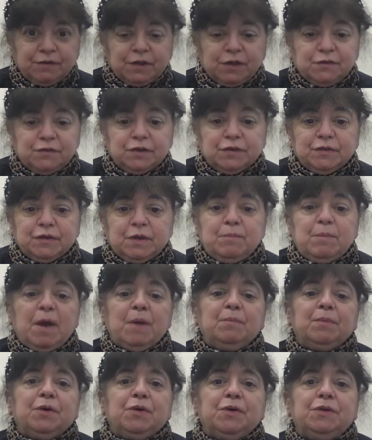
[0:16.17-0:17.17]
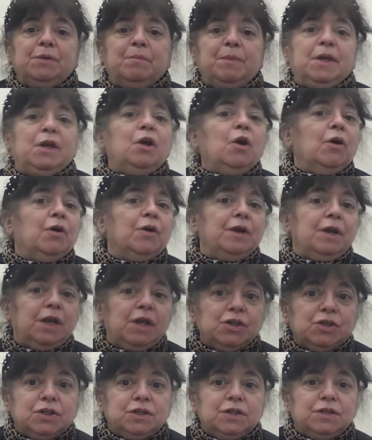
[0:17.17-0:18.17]
And if you remember the big
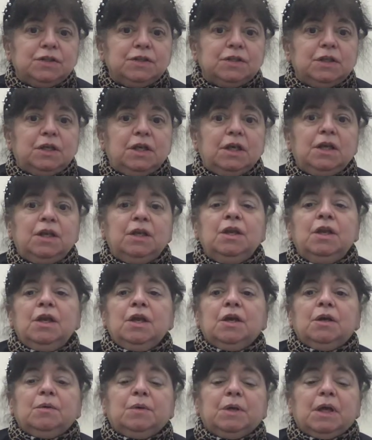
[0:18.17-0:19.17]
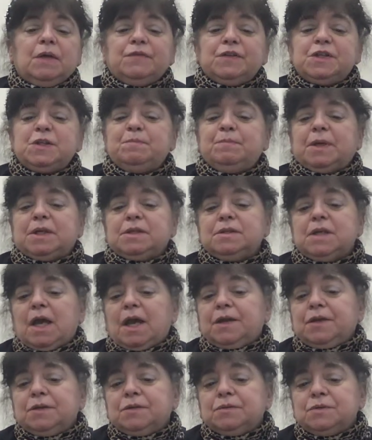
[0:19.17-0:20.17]
coronation scene, we have this
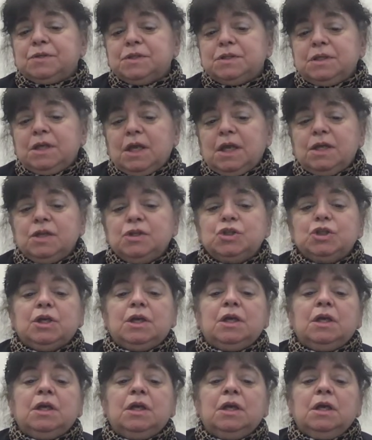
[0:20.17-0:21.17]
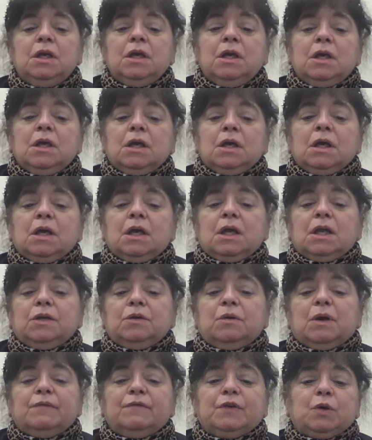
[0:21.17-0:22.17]
spectacular staging and
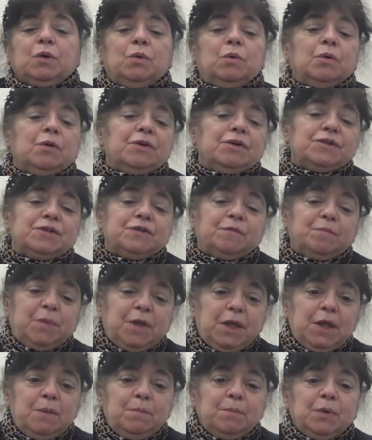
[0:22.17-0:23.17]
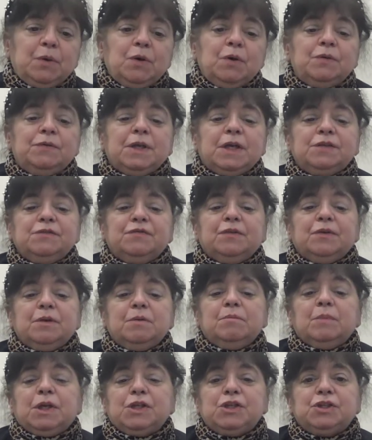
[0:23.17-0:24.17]
you have a chorus of people. That's very
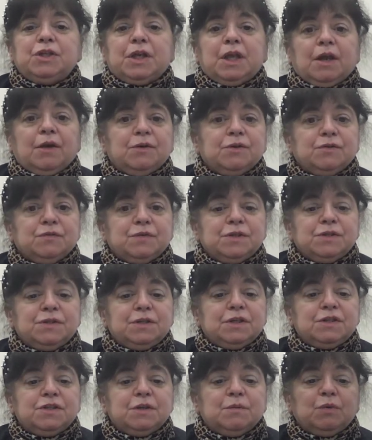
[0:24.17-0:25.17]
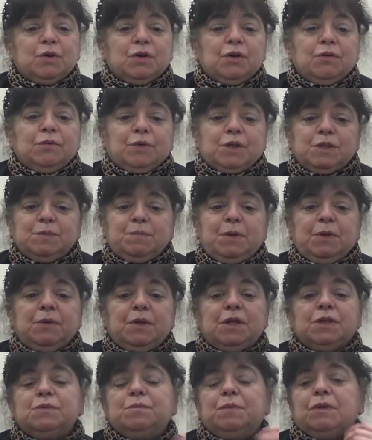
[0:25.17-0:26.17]
much the characteristics that we're going to
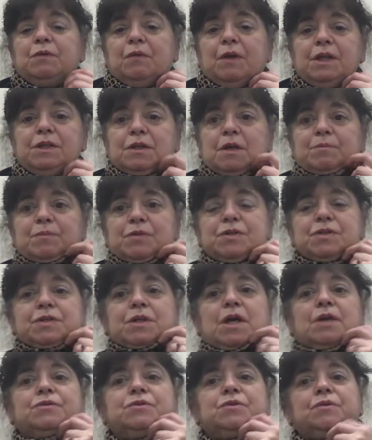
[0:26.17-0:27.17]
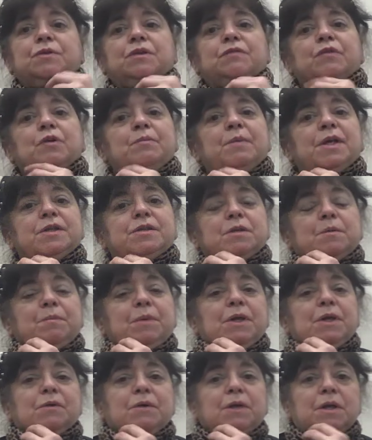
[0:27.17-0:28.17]
experience with grand opera style during the Romantic period.